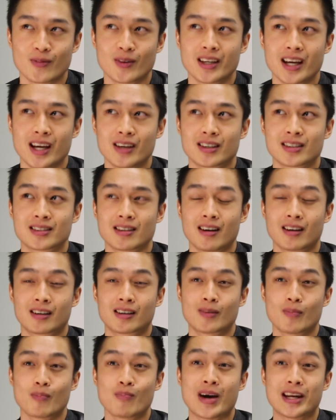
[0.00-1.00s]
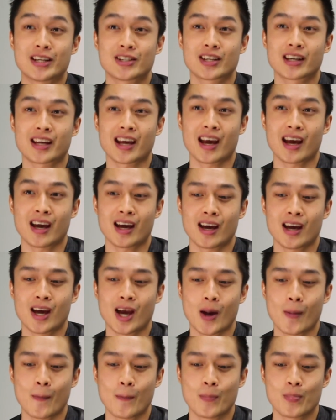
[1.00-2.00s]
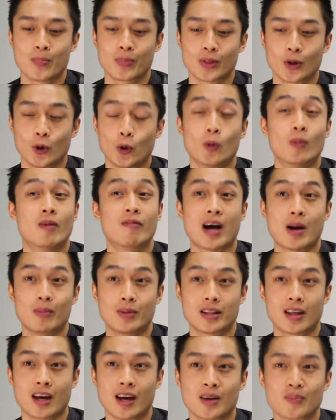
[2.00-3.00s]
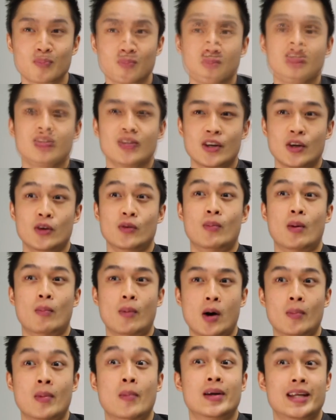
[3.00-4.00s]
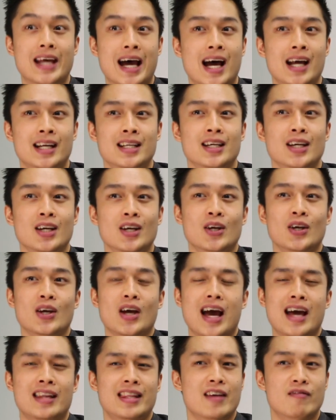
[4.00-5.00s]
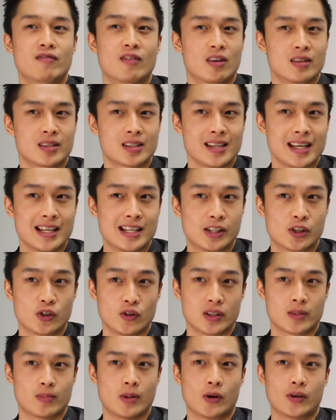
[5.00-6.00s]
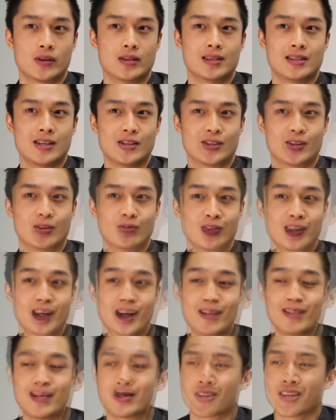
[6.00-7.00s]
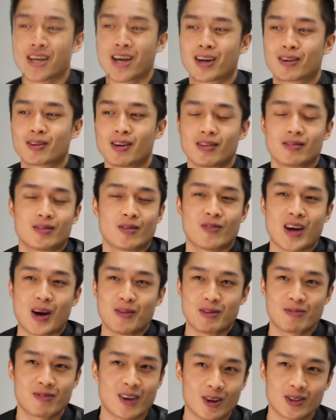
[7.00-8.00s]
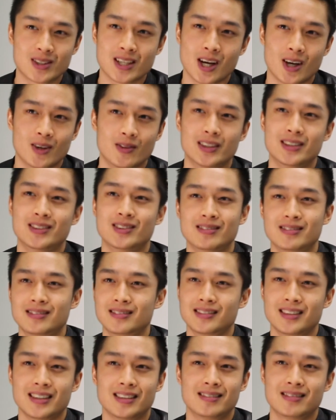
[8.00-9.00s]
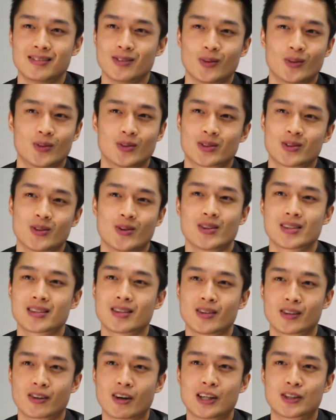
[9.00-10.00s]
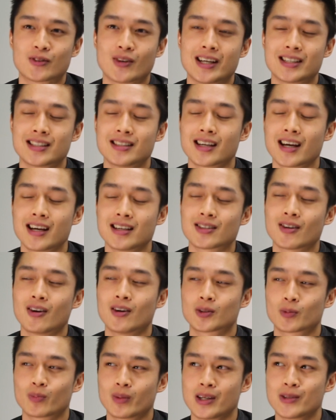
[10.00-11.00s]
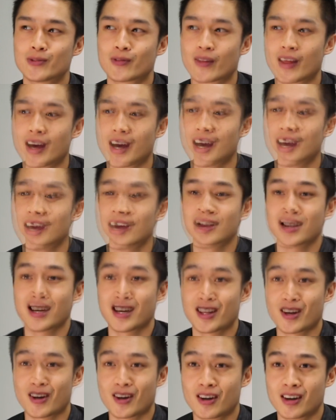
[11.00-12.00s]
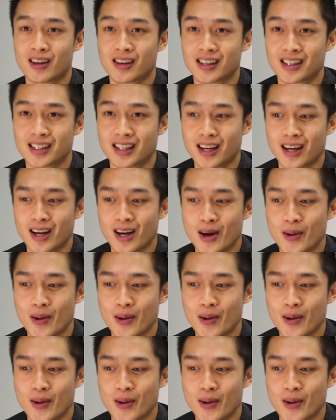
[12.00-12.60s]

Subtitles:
of my day, because I managed to get all my family there. So my mum and my dad, and they've not seen each other, spoken to each other for years. So got the family photo and did all sorts on graduation day. So I was pleased with that. To say that I